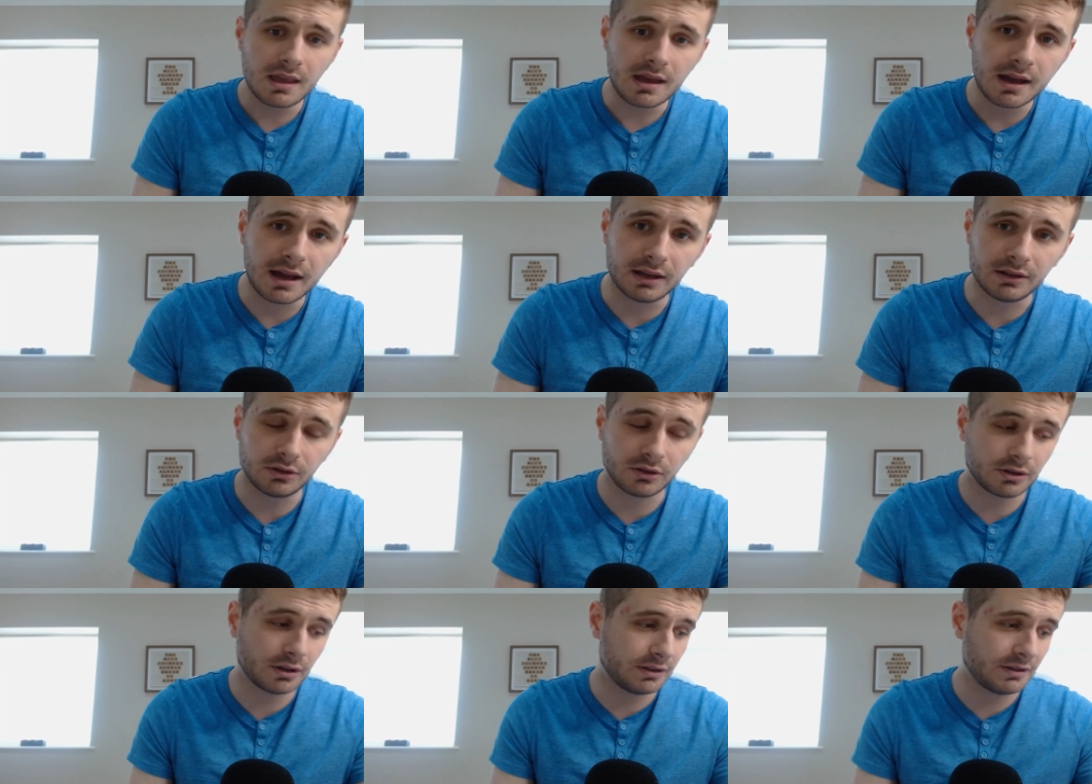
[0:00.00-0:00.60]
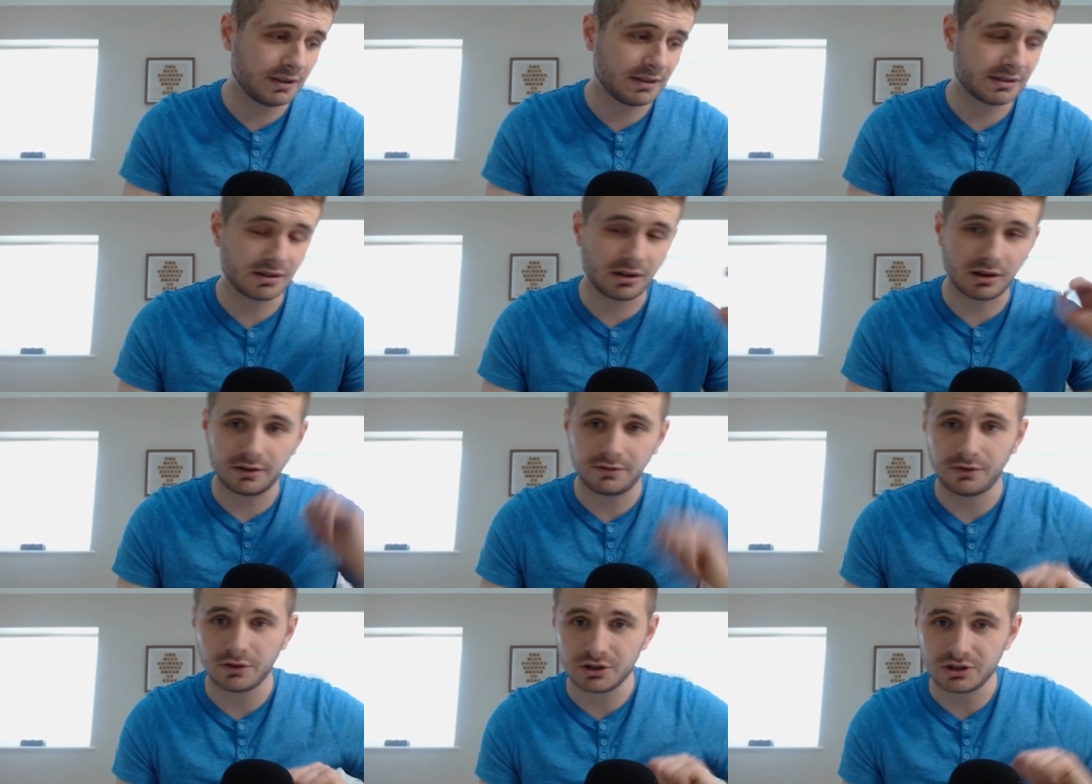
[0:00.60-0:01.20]
And look, this kind
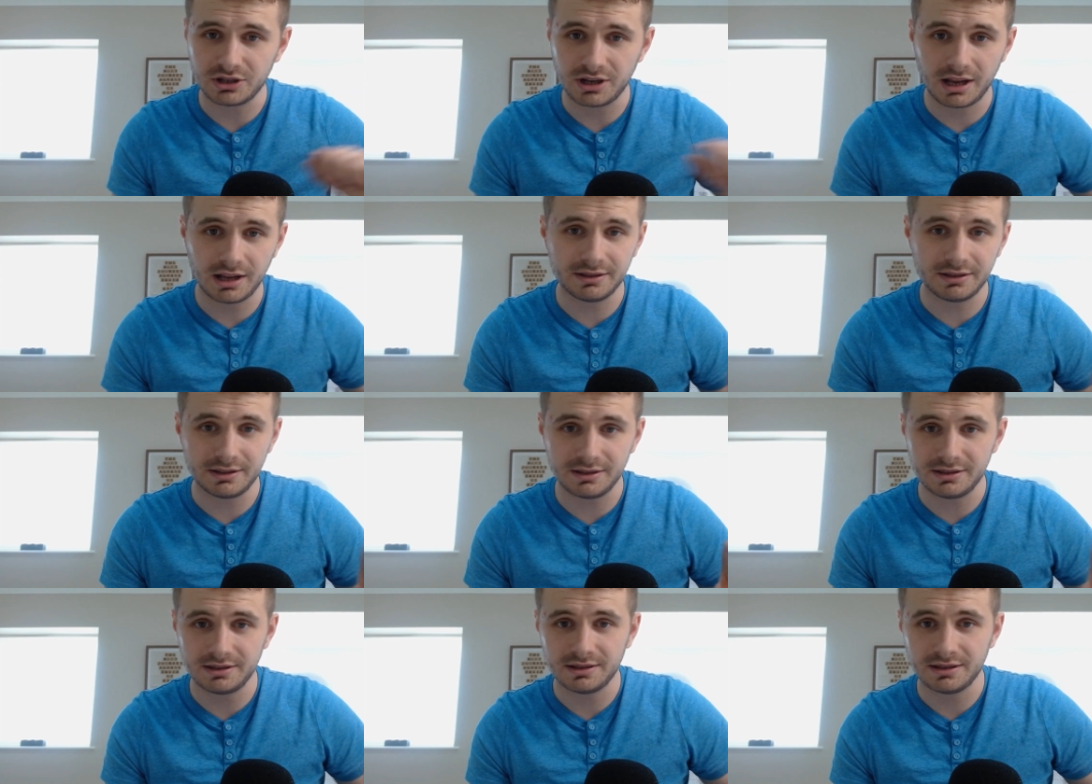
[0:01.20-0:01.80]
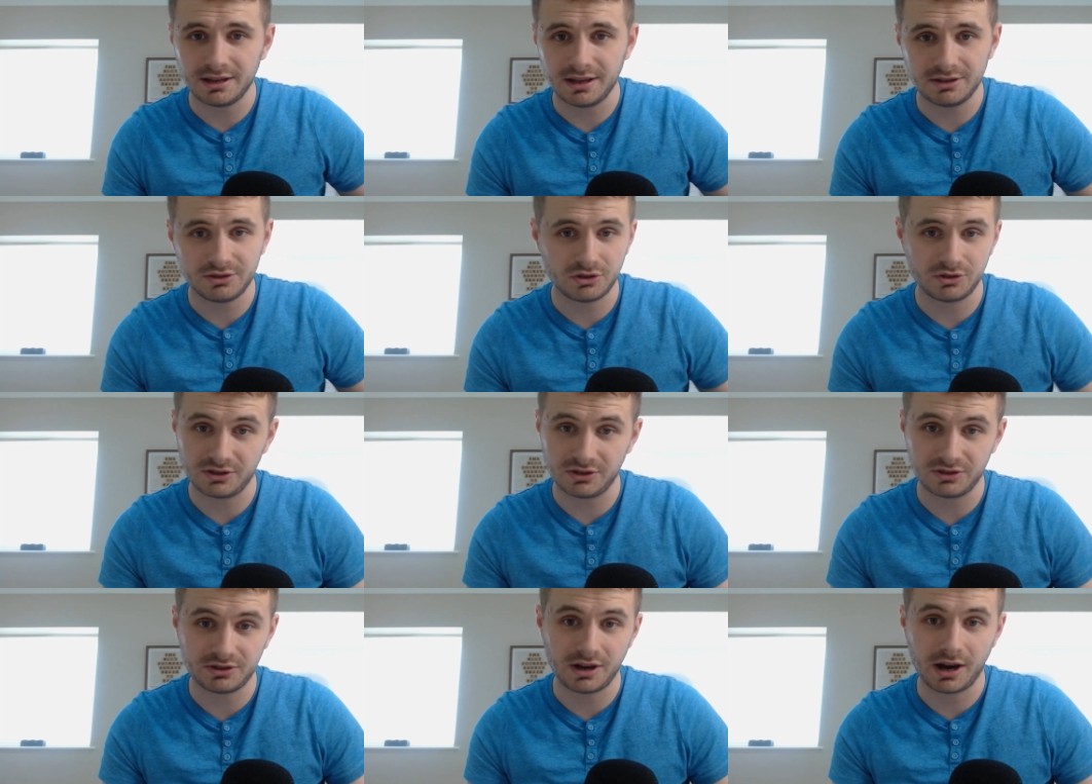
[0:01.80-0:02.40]
of functionality is just
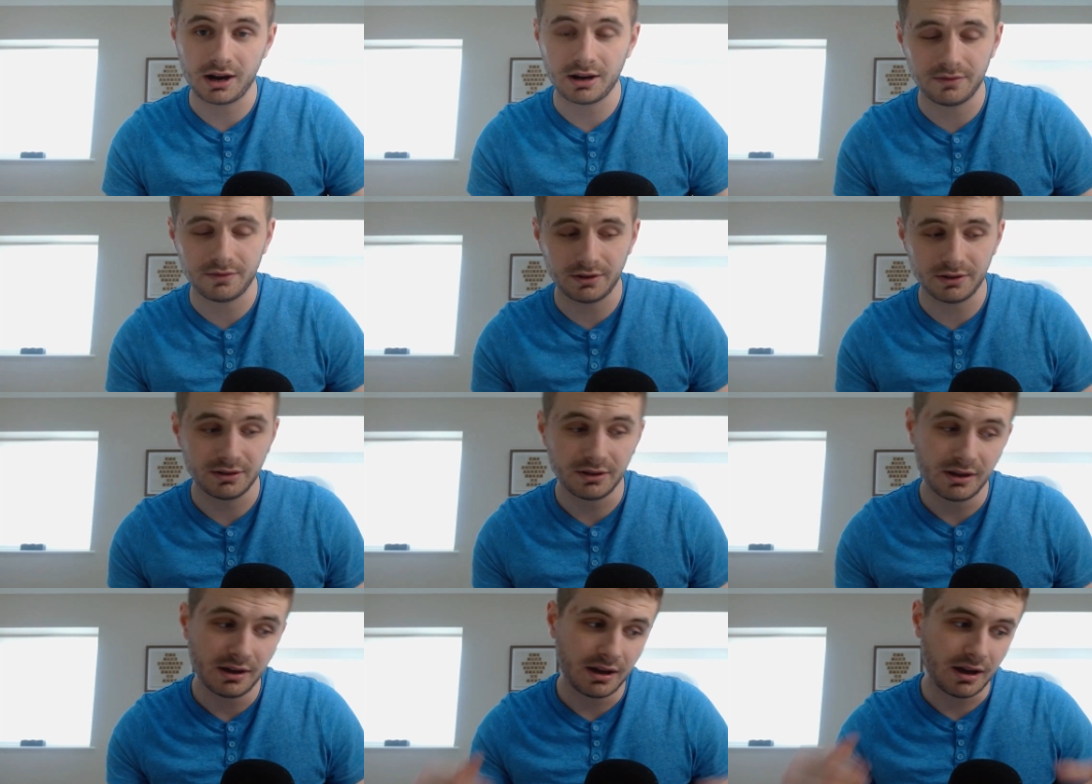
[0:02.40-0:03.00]
the start of it.